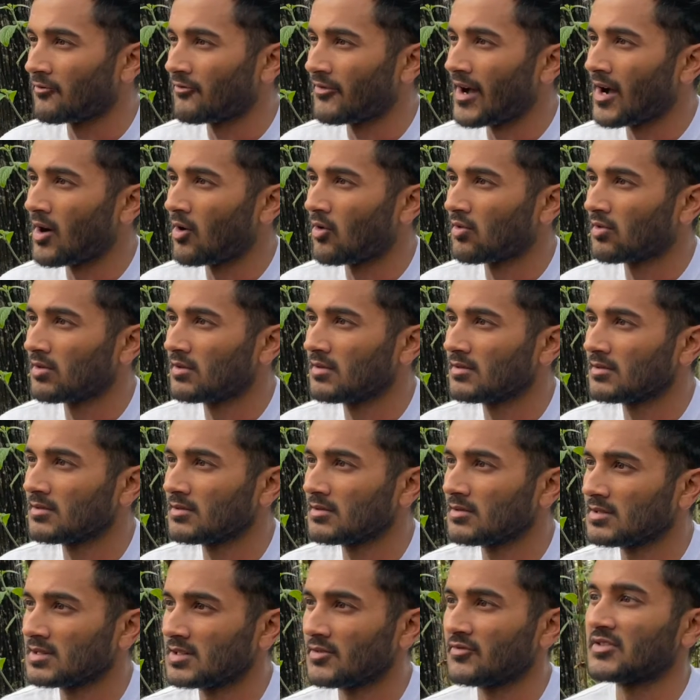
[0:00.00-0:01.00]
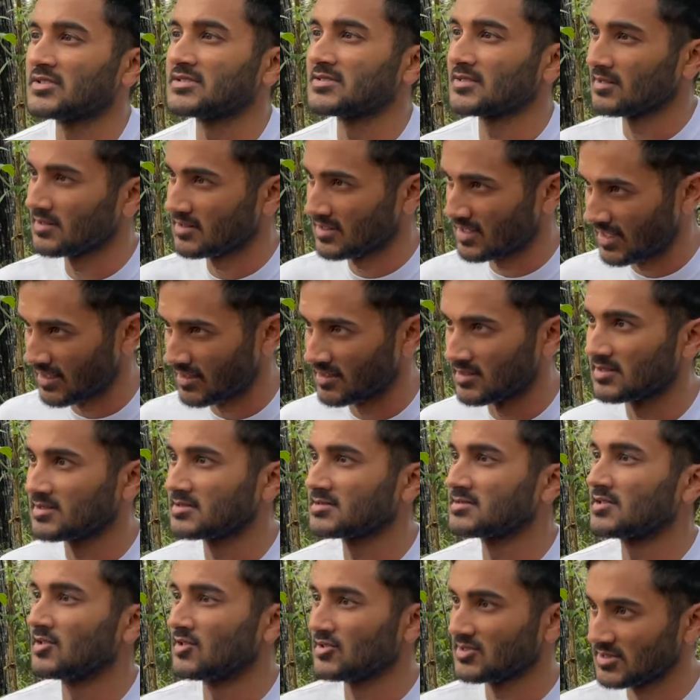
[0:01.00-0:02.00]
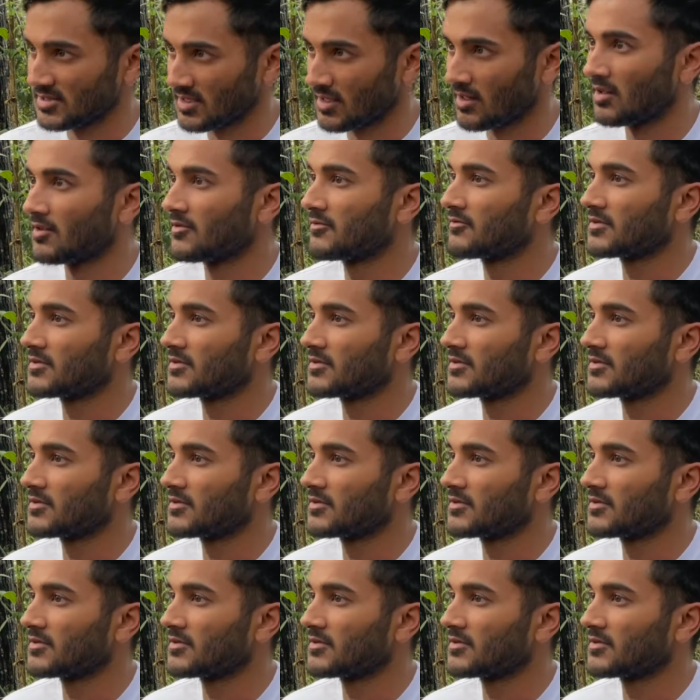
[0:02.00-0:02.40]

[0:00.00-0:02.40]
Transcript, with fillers: found the facilitators, yourself,